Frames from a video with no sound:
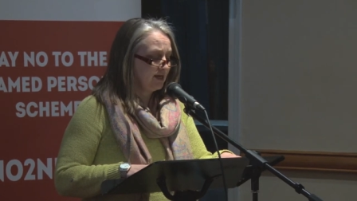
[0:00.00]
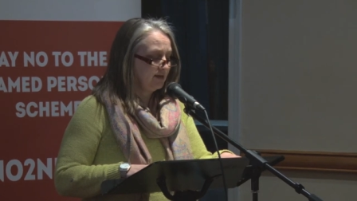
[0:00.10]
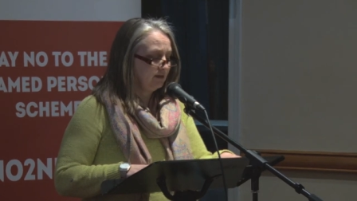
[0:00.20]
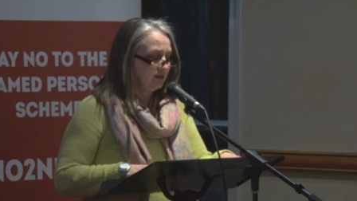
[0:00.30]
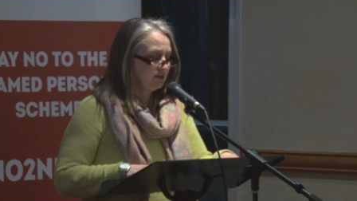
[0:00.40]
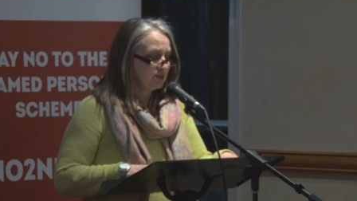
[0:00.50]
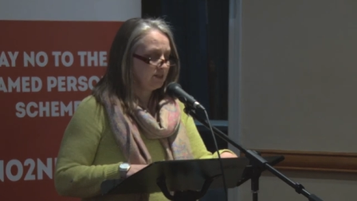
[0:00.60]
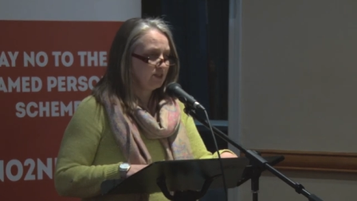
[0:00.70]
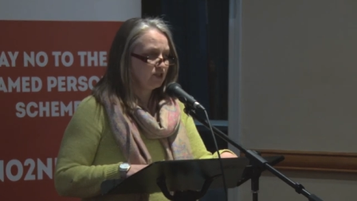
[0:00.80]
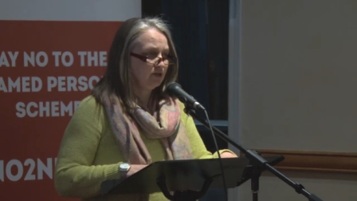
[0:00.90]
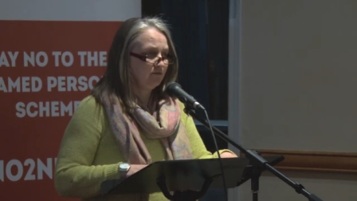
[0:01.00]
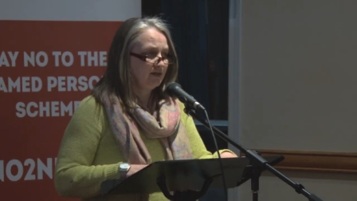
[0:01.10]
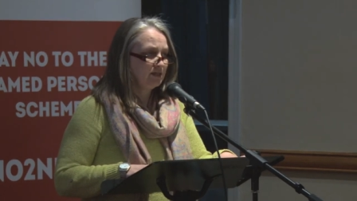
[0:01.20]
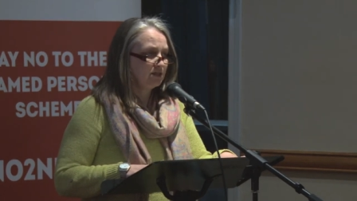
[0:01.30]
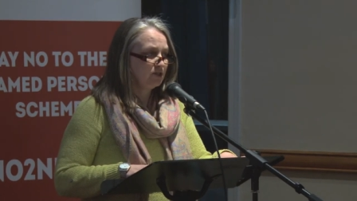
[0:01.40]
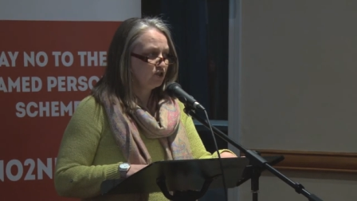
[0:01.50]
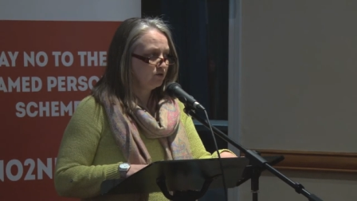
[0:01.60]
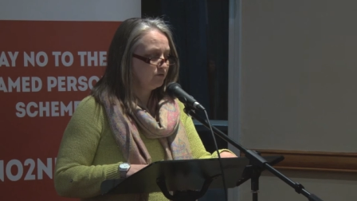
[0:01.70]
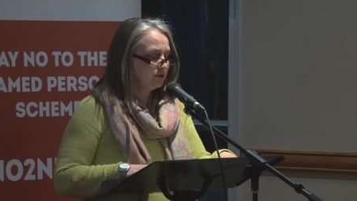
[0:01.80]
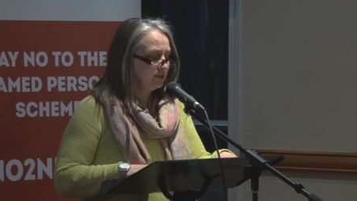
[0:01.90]
and legislation affecting
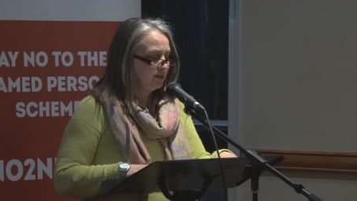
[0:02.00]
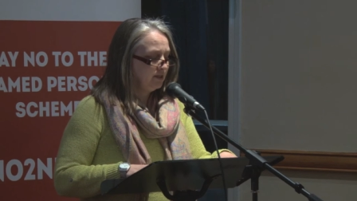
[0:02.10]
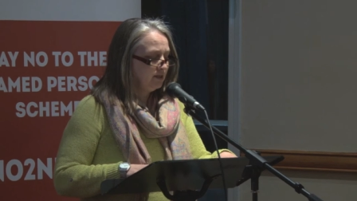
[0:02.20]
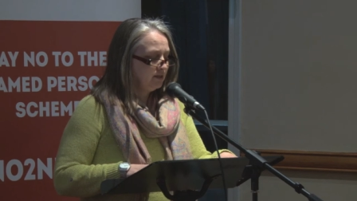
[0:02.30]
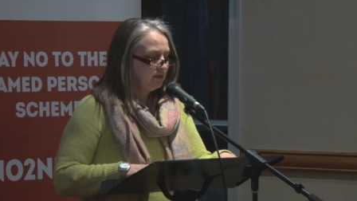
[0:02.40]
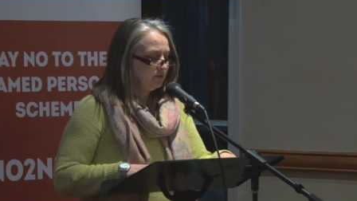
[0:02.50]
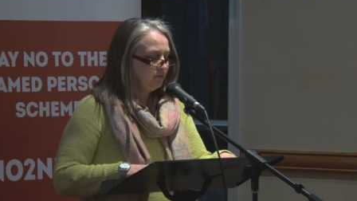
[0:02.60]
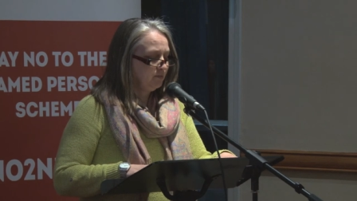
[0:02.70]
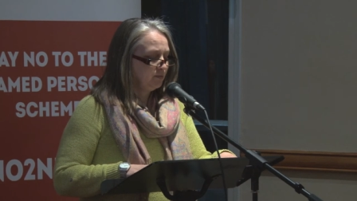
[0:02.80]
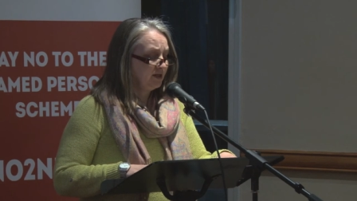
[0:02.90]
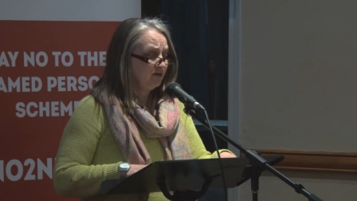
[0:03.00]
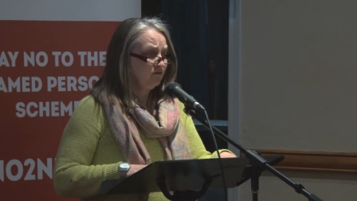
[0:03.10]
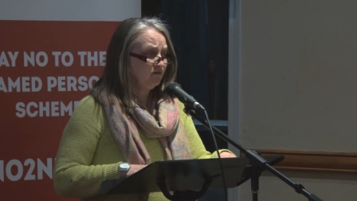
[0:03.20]
children, young people, and